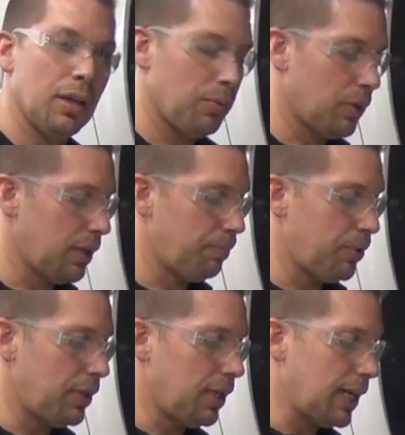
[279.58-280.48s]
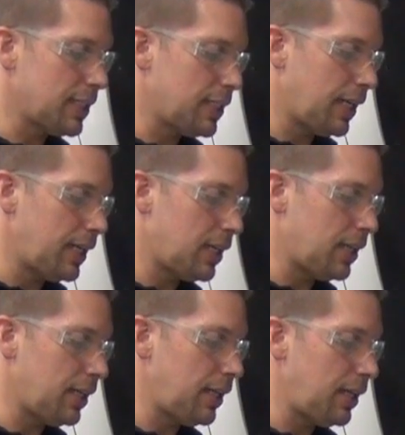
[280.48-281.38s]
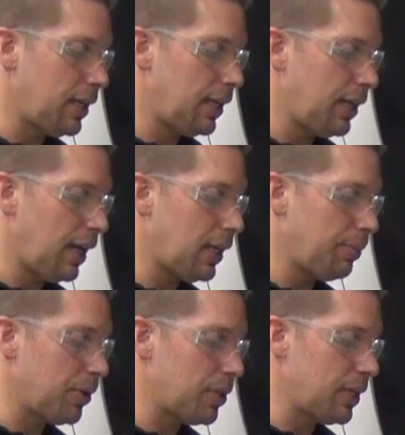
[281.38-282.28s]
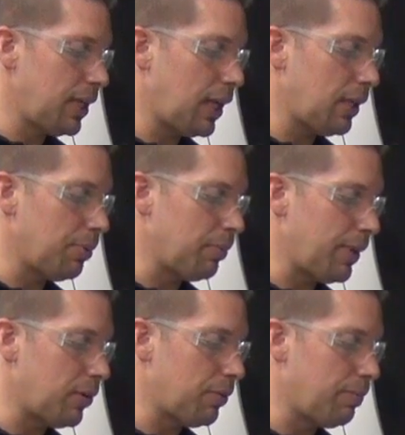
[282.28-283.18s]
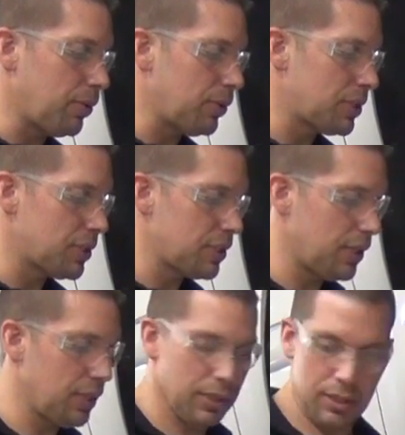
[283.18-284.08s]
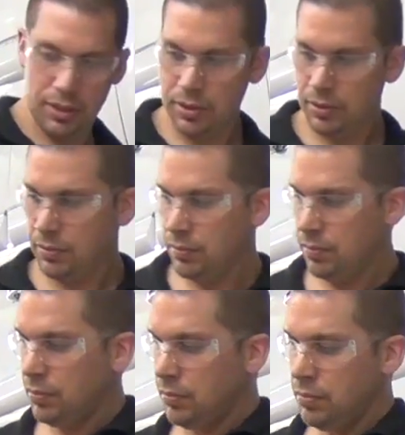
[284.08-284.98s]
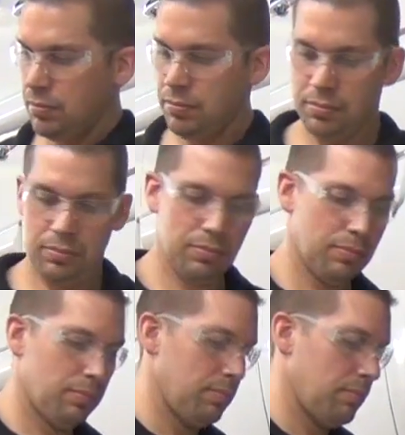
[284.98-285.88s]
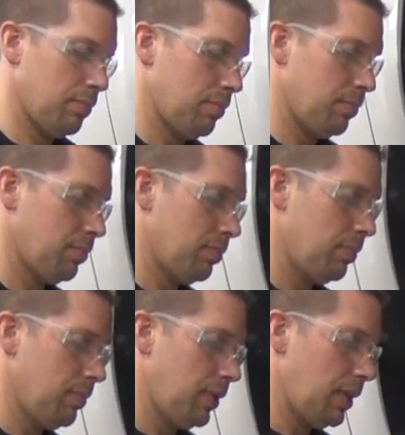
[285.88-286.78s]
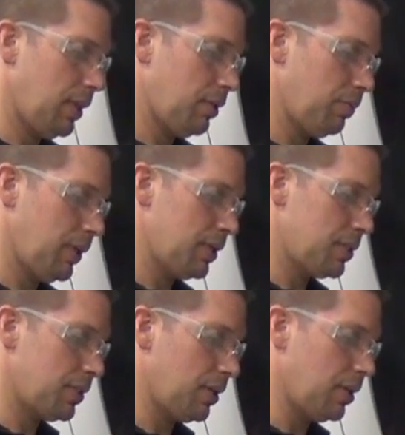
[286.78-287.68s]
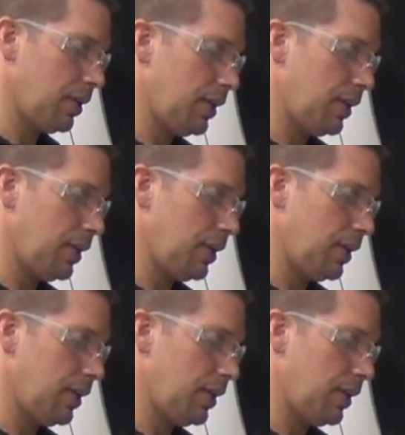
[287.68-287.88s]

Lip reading: We're going to put Loctite on the caliper to caliper mount bolts, and then reinstall the